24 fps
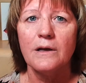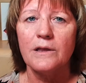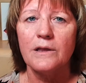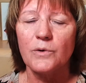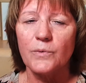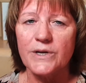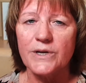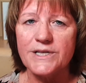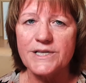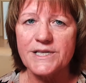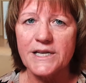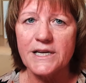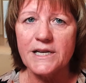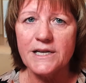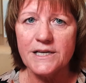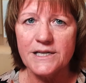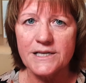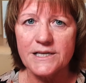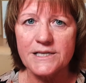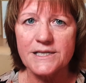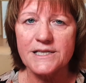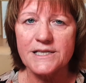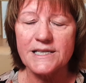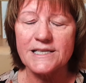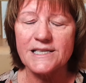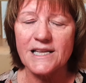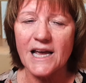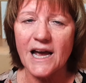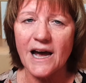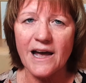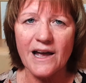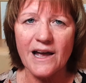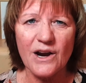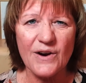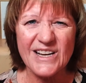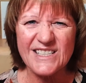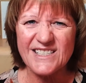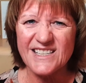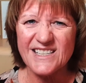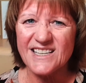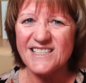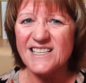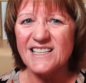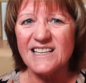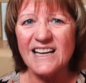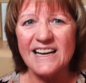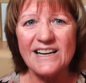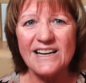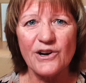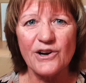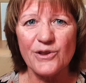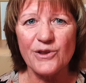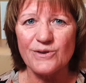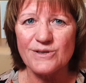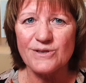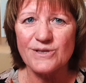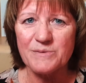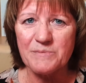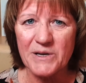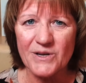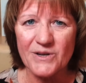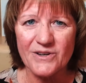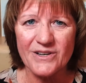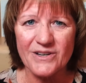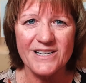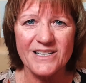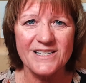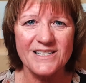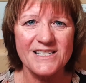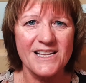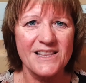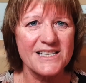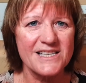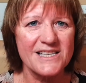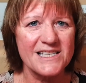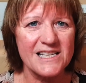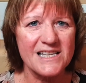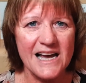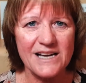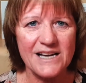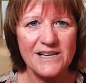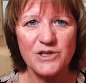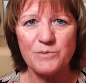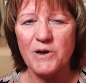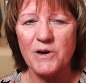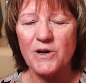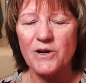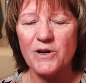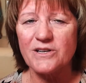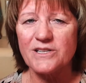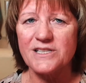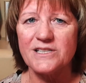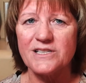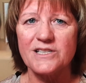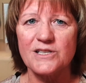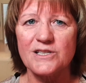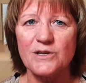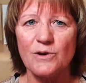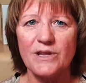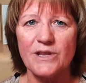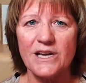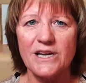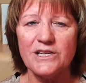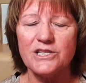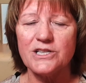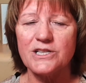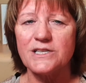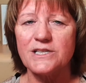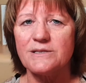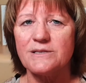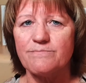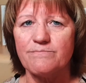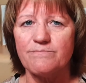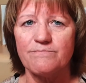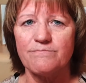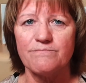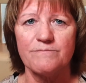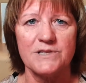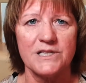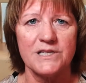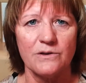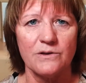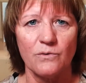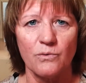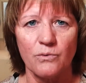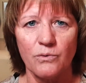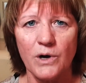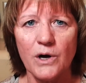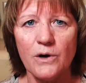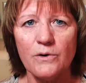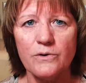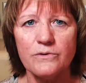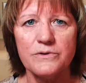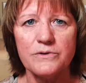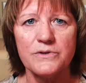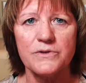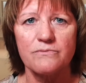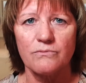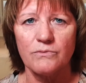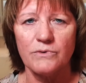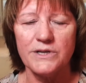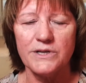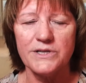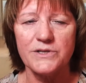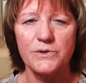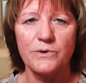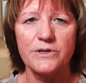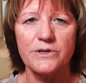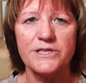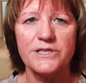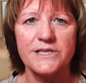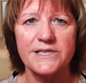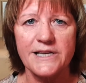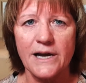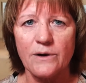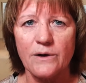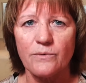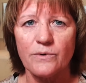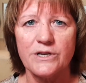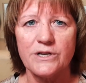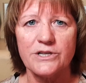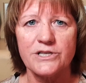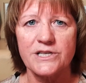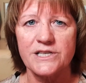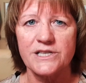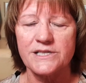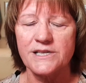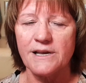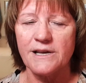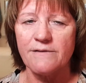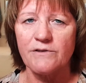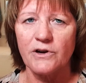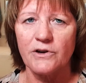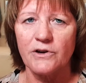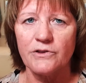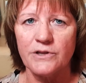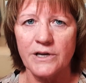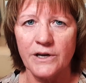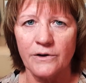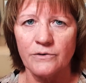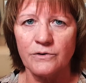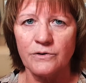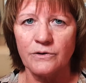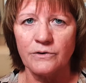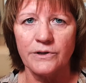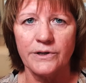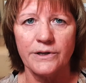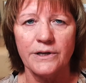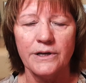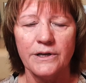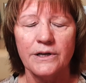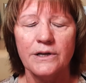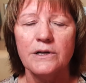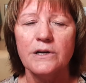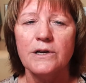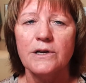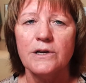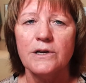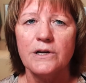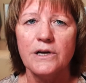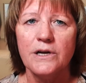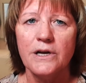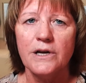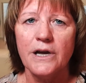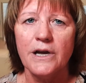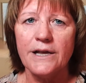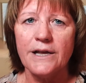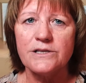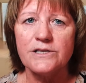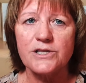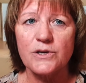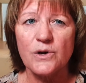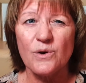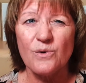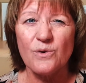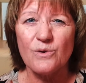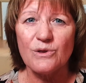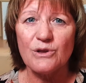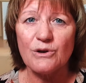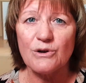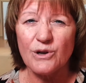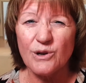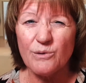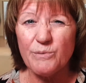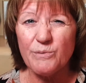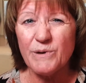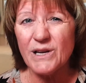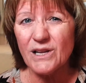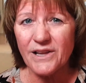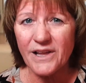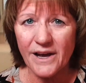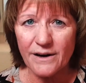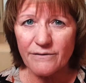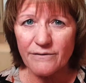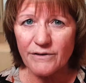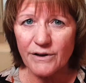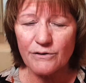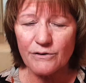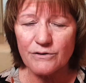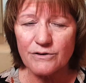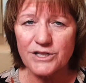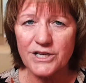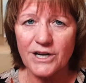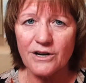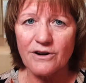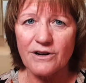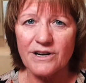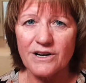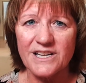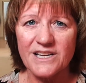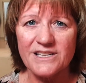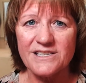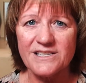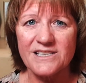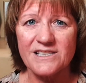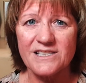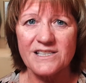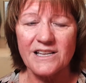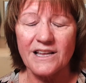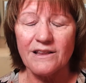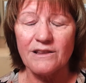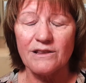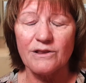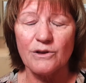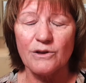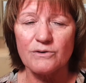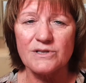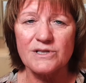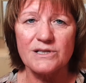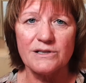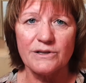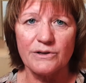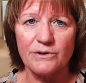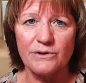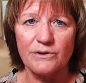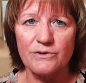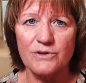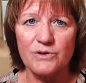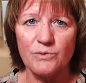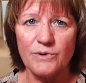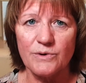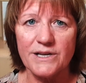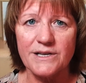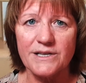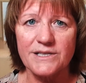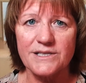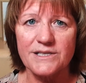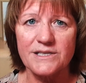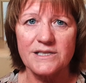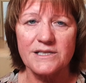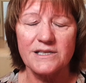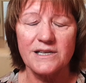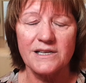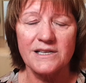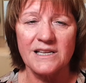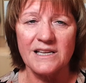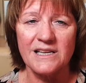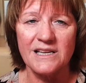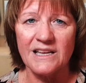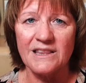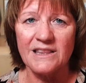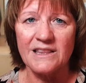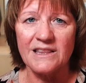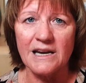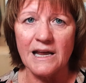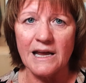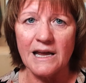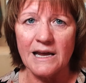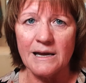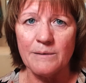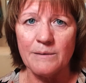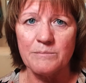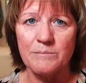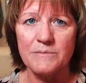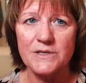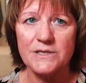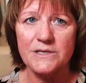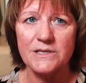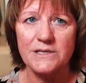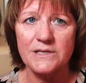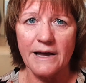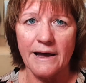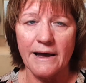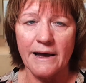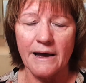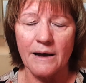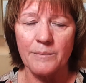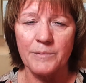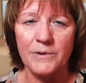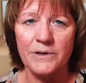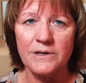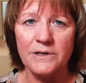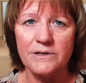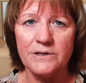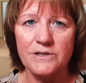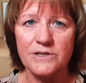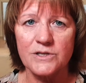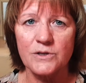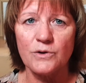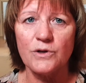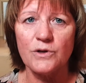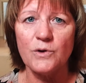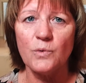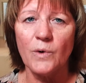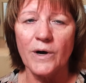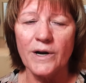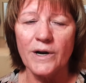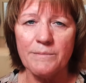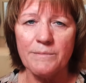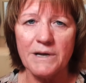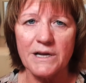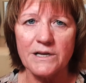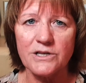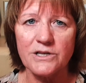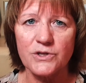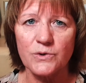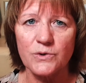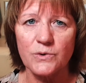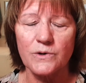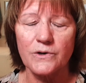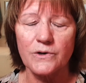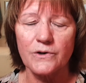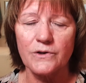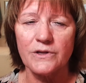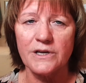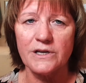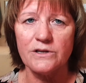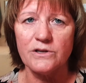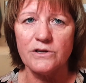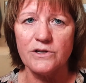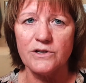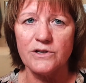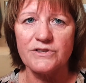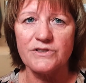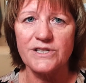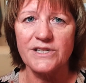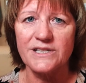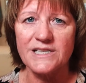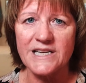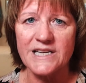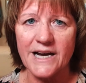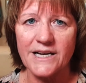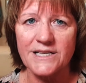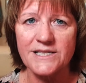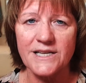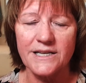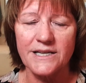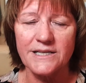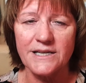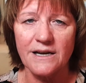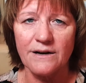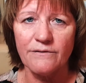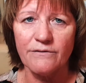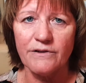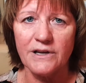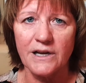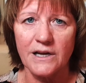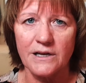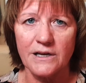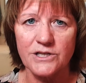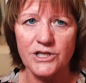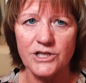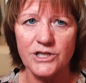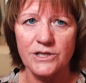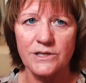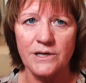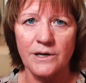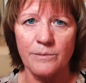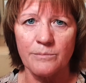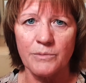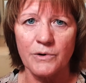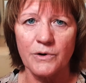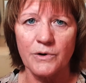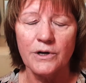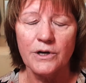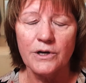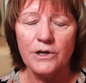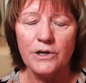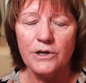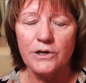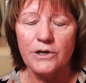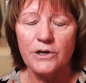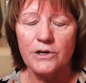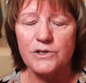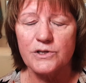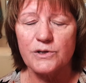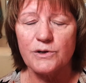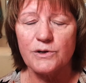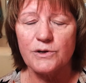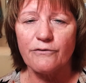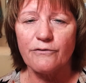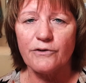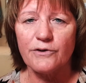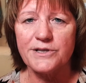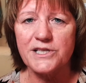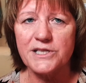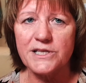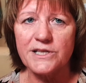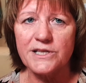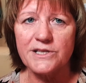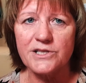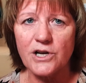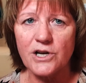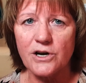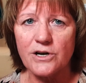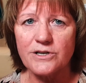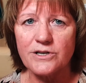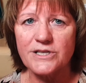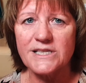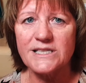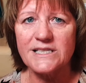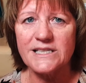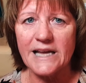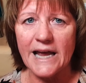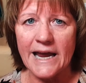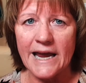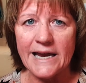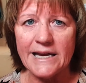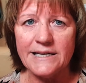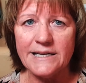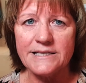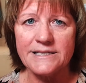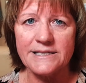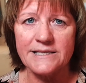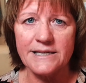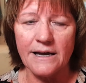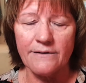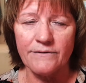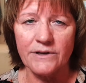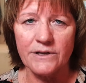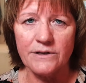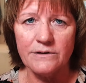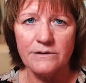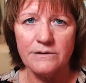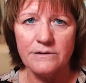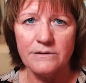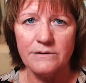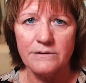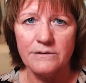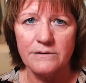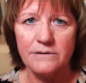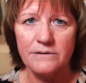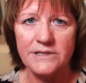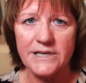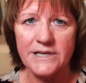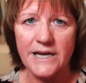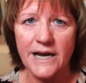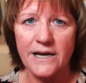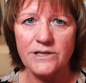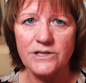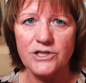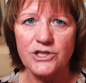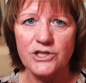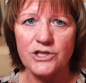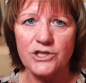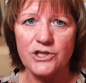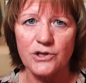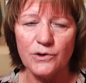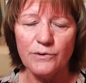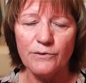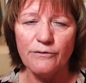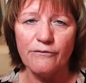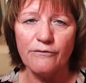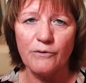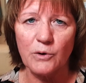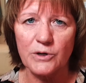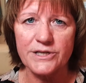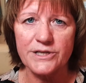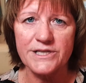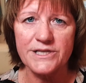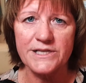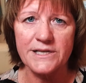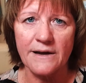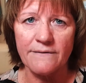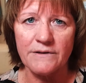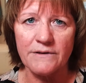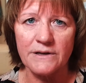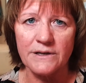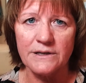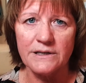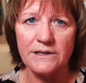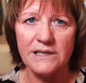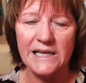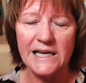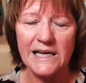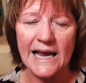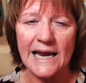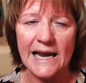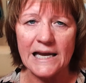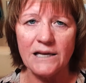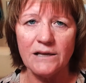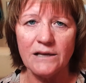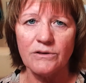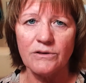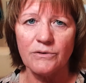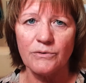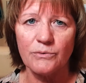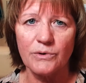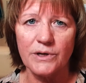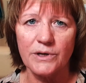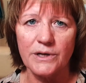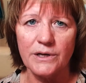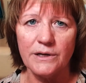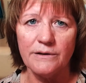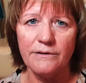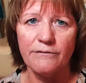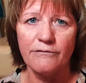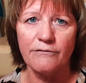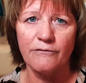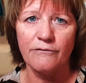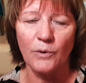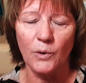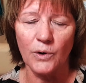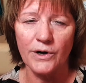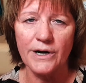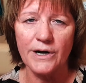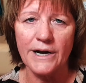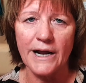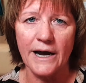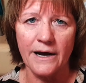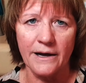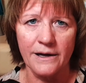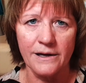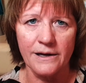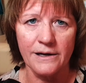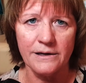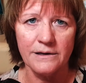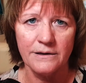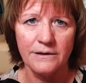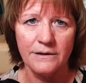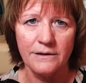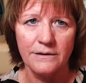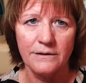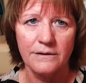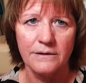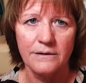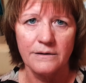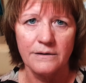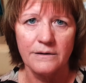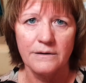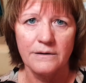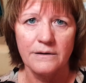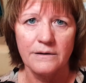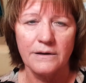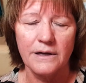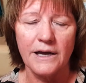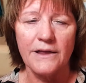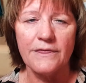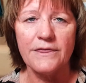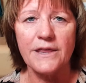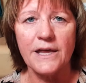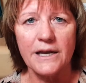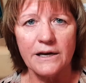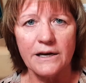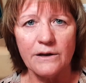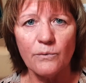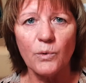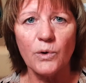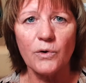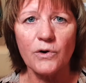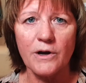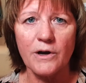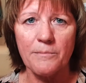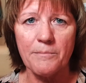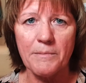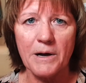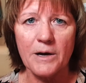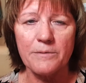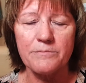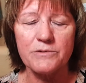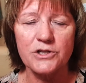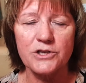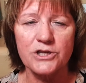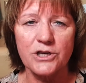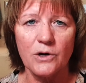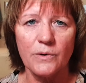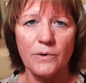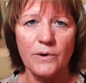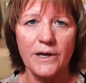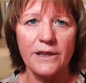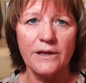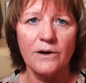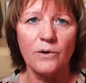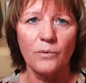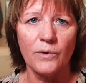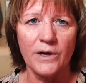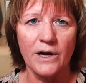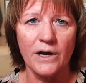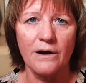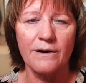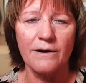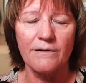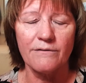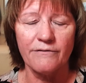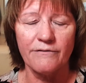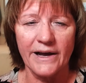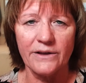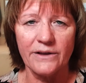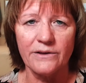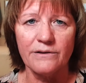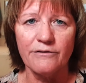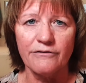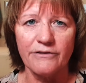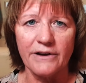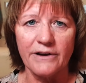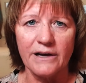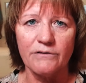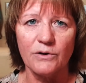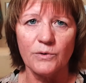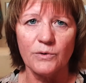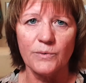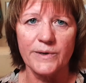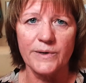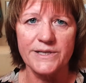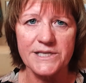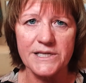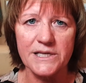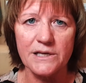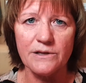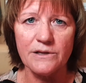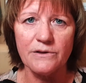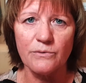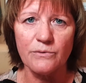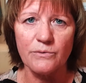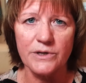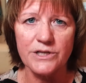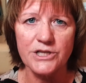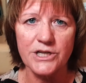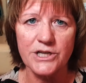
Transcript: The reason is the IRS doesn't like all those periods and the slash marks, and so they just did R.O.S.E, Resources Outreach to Safeguard the Elderly. And so there could be a lot of other charities that those little tweaks in the names happened. So you want to make sure that you use the tax identification number. So for instance, ours is 87-247-8349. And then it will come up showing that we are a valid 501c3